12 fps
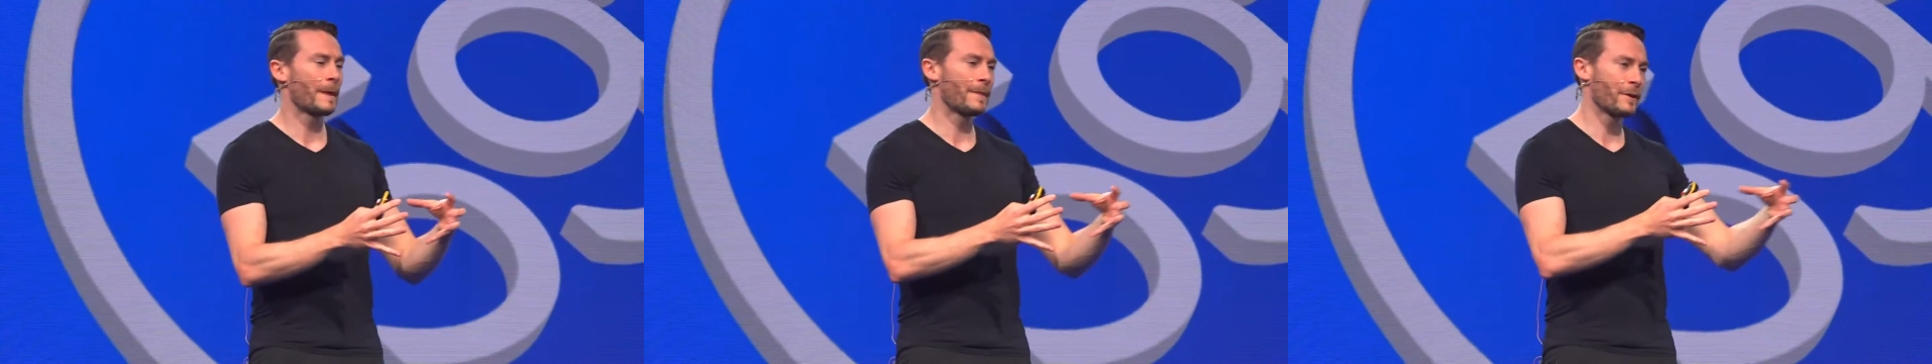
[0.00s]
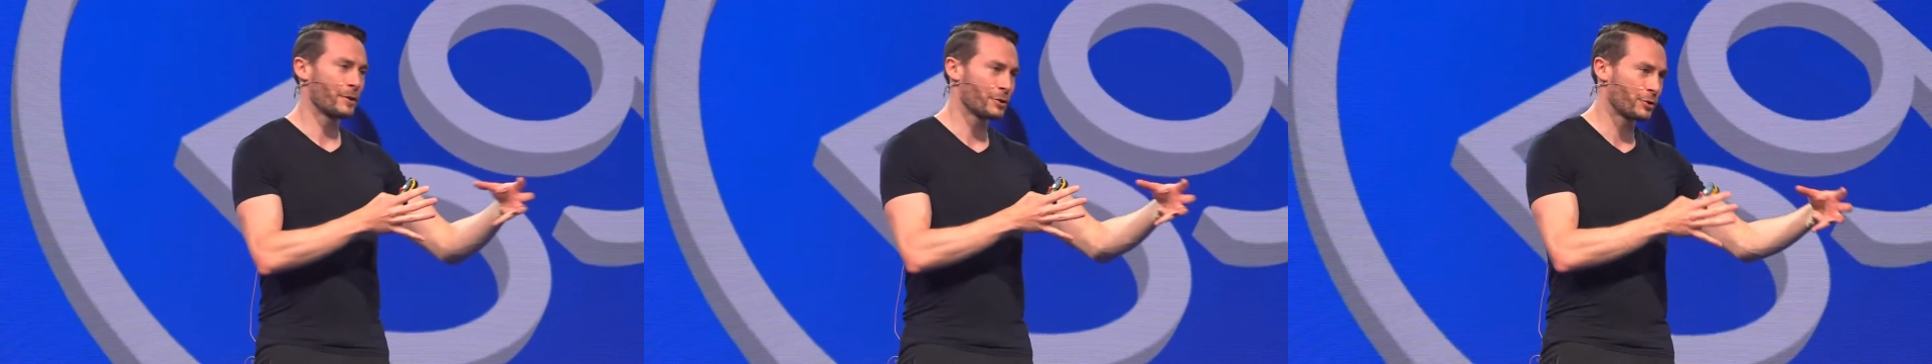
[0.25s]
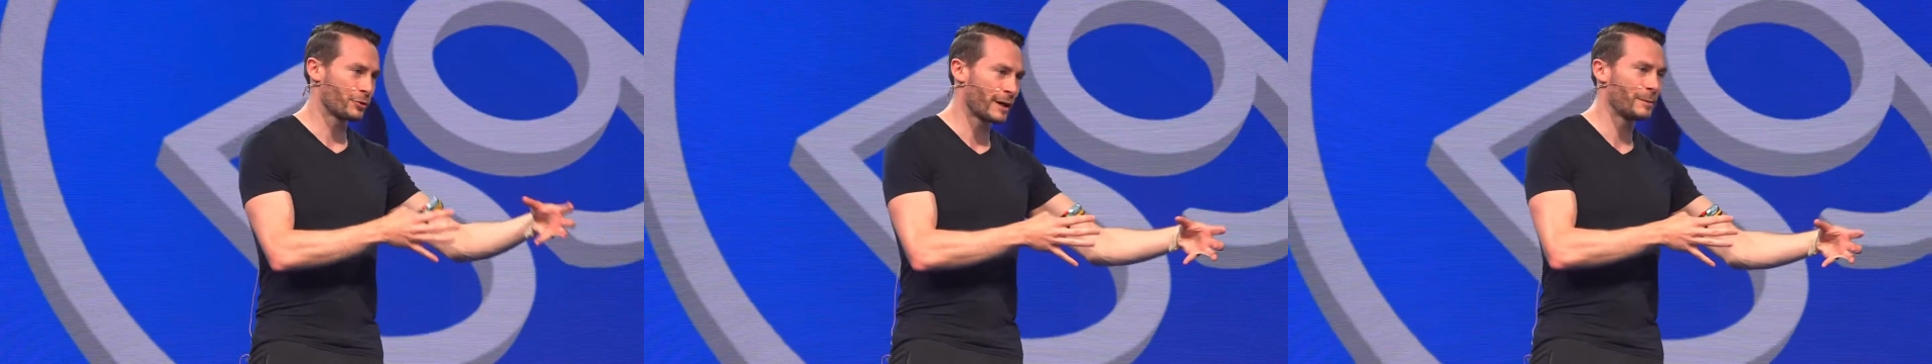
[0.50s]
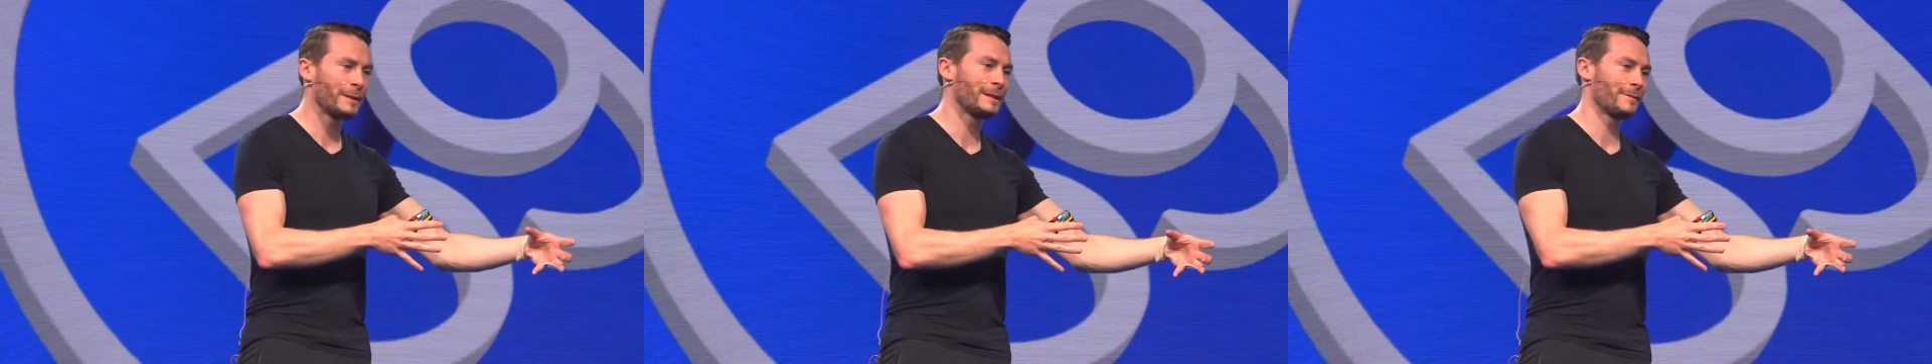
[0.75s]
that they're
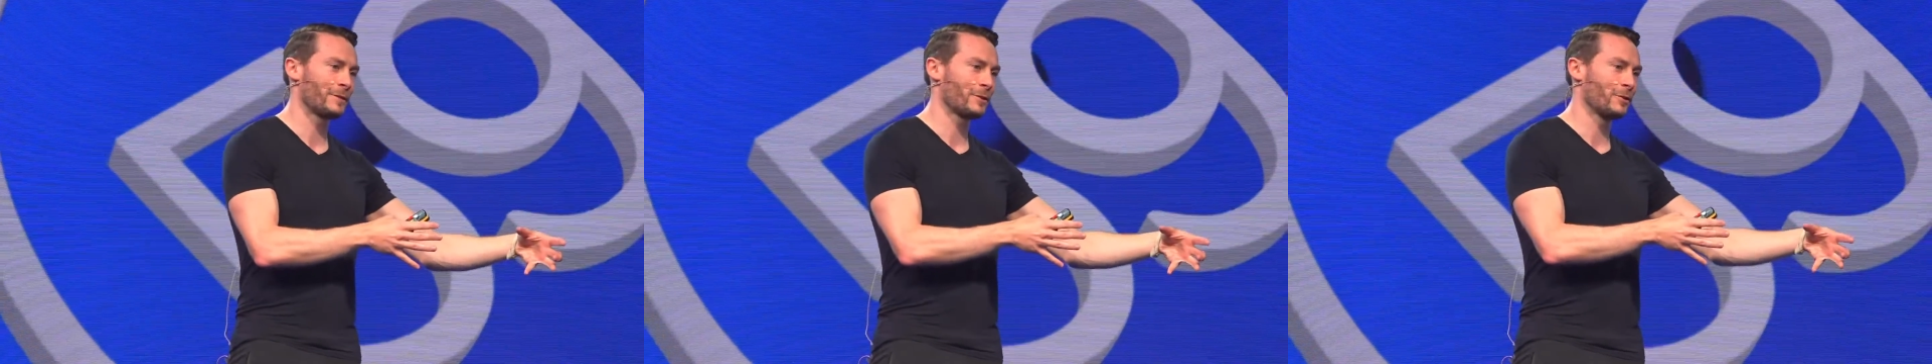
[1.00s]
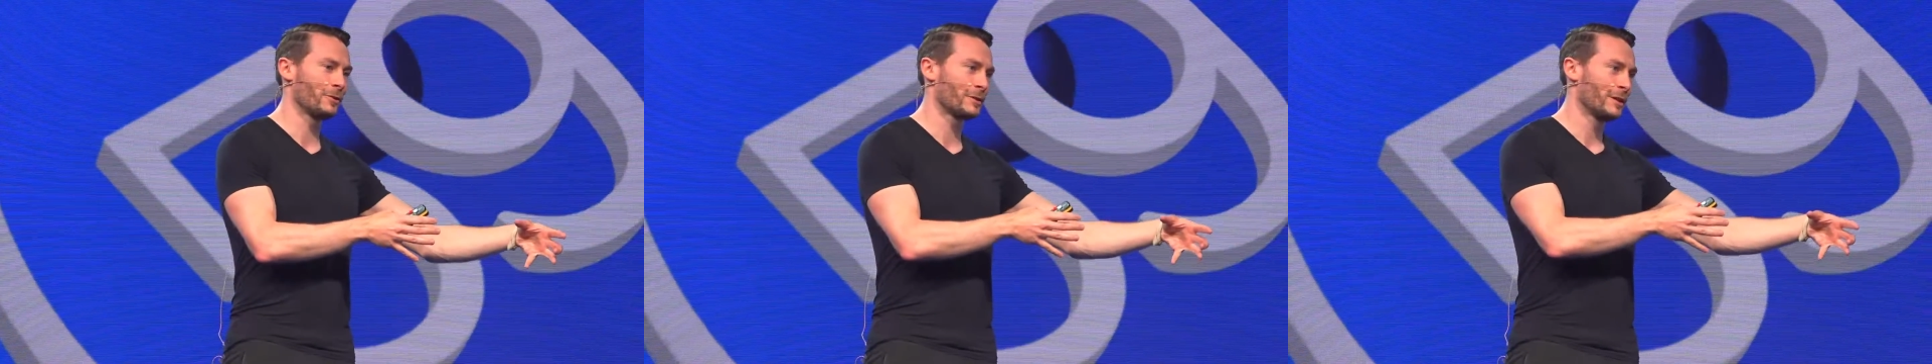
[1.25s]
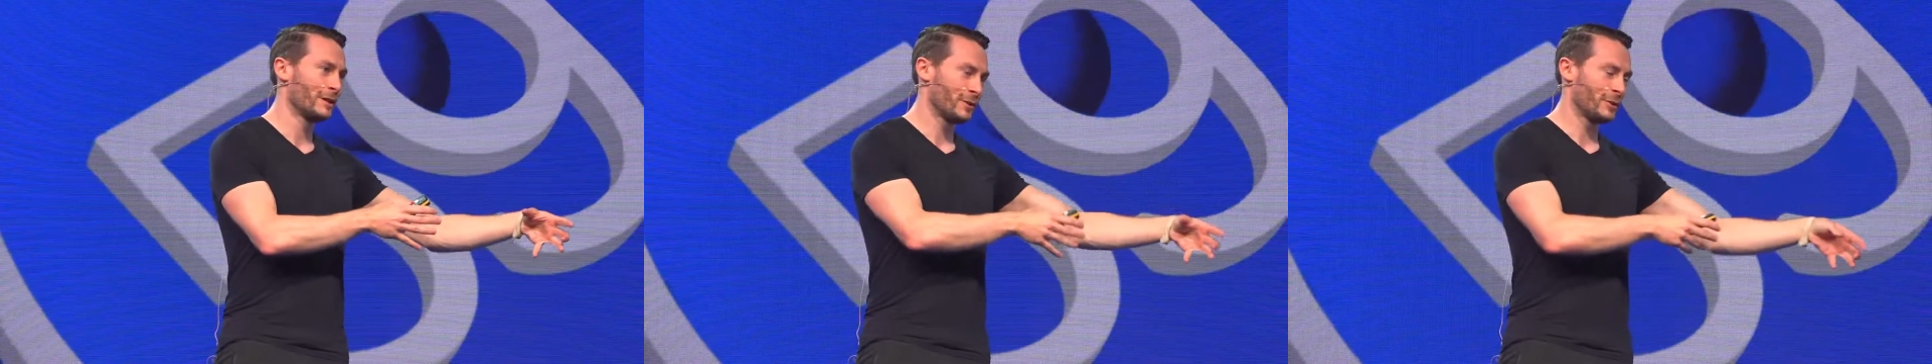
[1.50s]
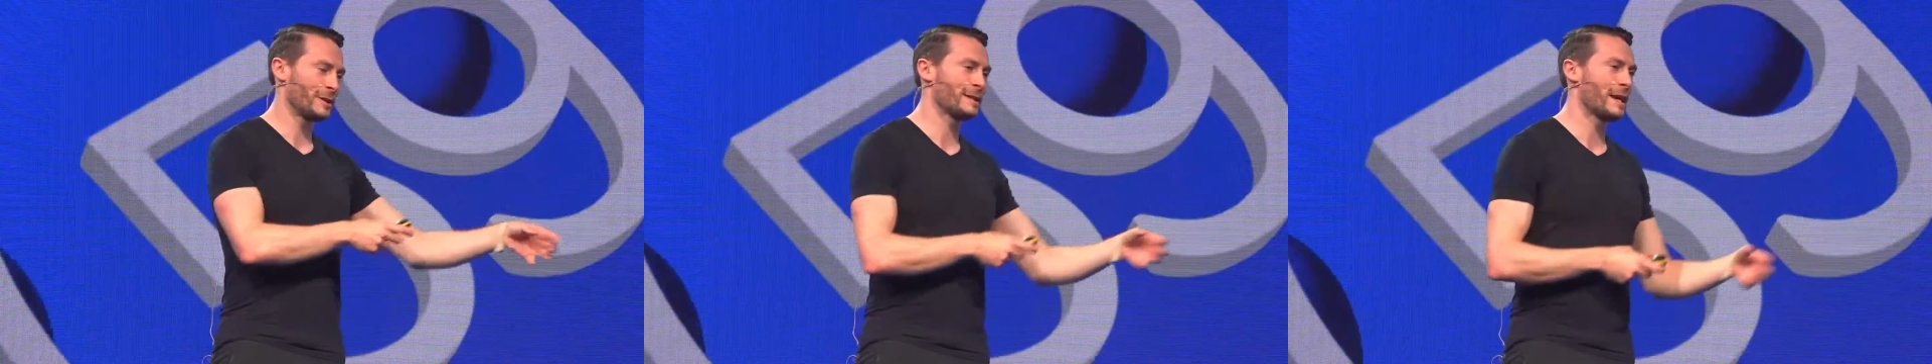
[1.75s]
incredibly difficult
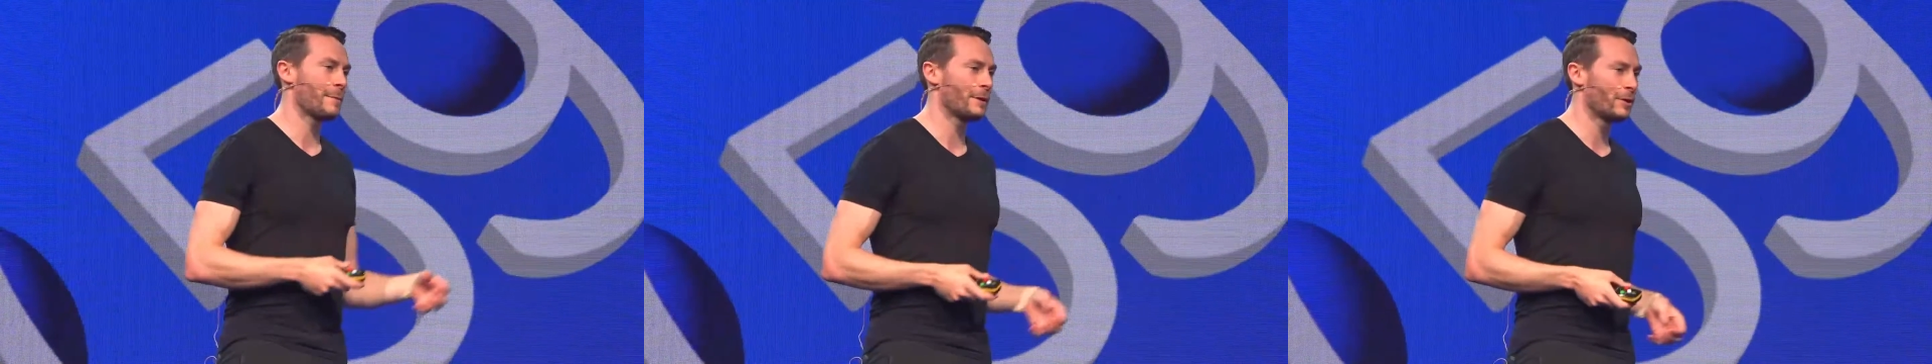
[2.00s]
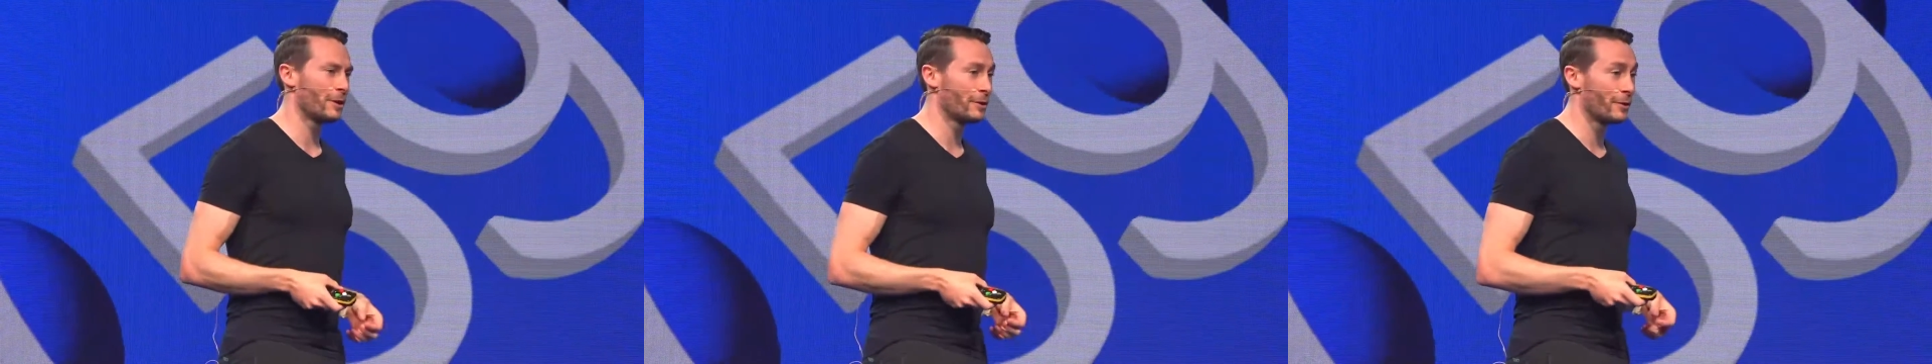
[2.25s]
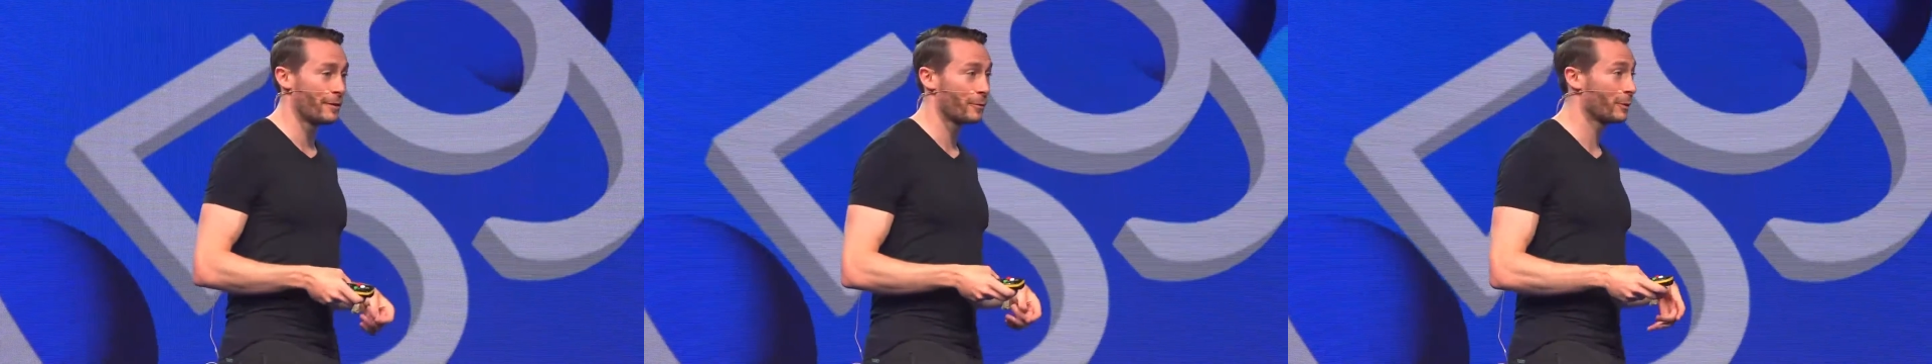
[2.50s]
to examine on Earth.